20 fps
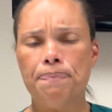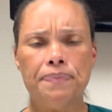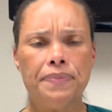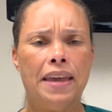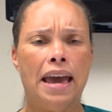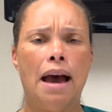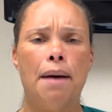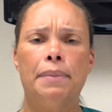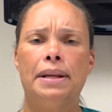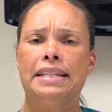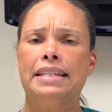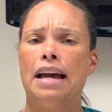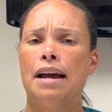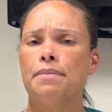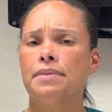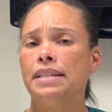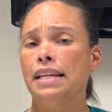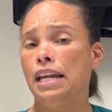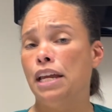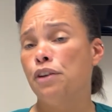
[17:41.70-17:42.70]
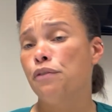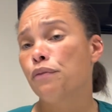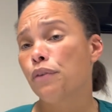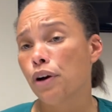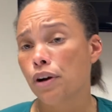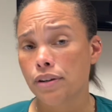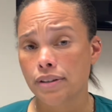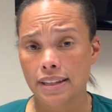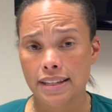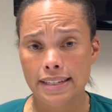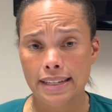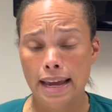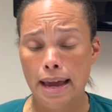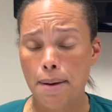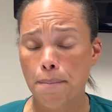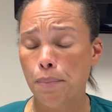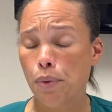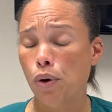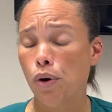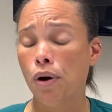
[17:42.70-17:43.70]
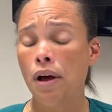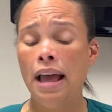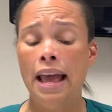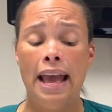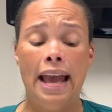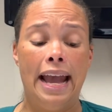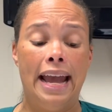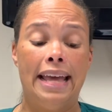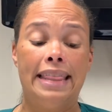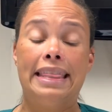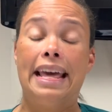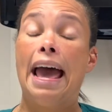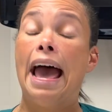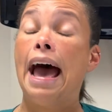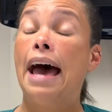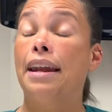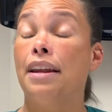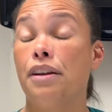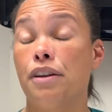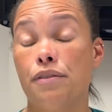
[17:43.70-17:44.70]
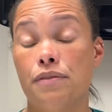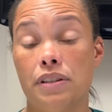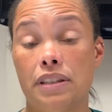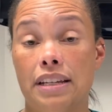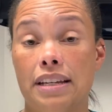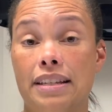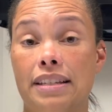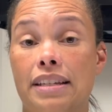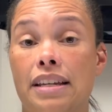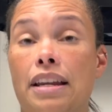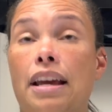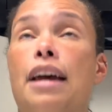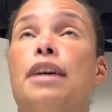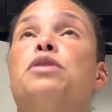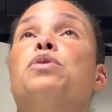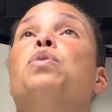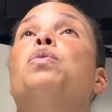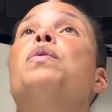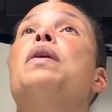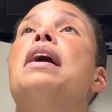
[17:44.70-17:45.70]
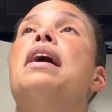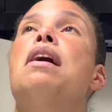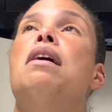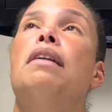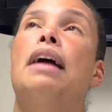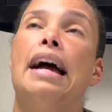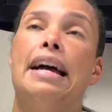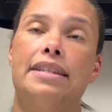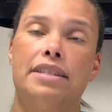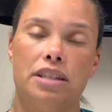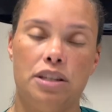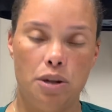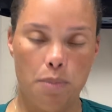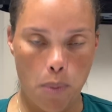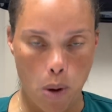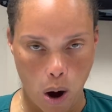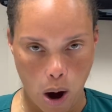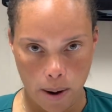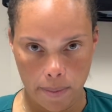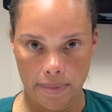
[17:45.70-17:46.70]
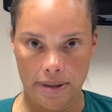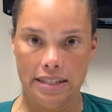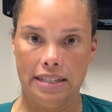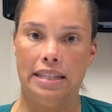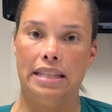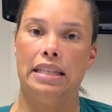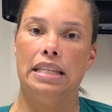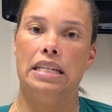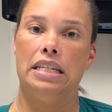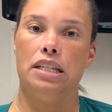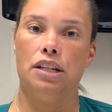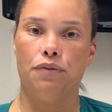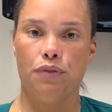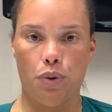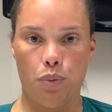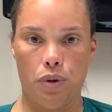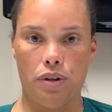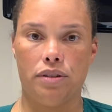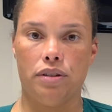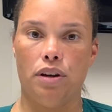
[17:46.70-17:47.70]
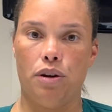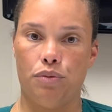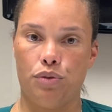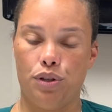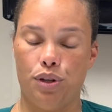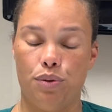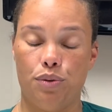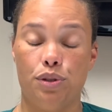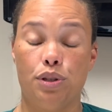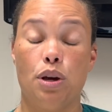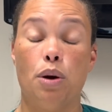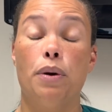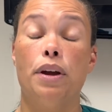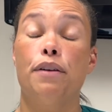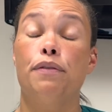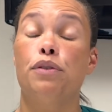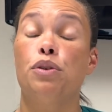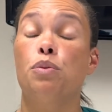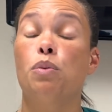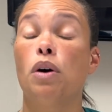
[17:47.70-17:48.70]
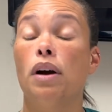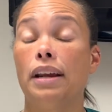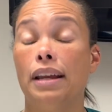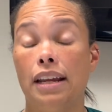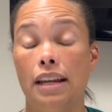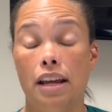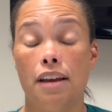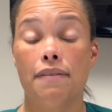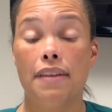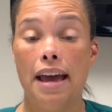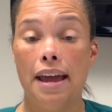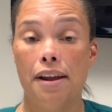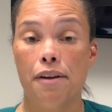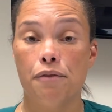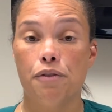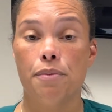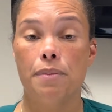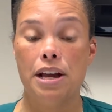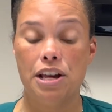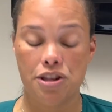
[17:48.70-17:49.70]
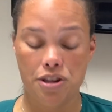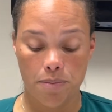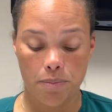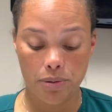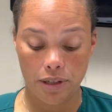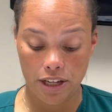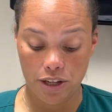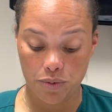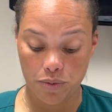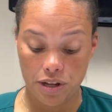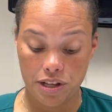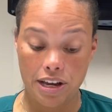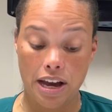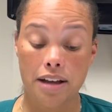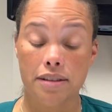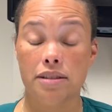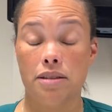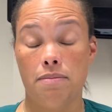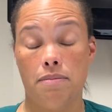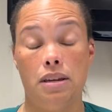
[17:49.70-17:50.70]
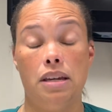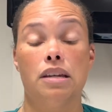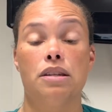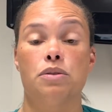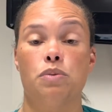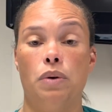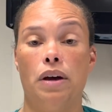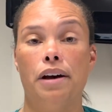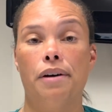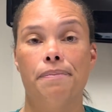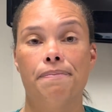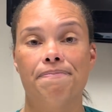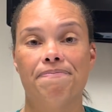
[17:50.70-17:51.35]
how many times to invert the sample, and the additives listed, as well as the departments that these different ones go to. So if you want any of that information, please reach out to me as well.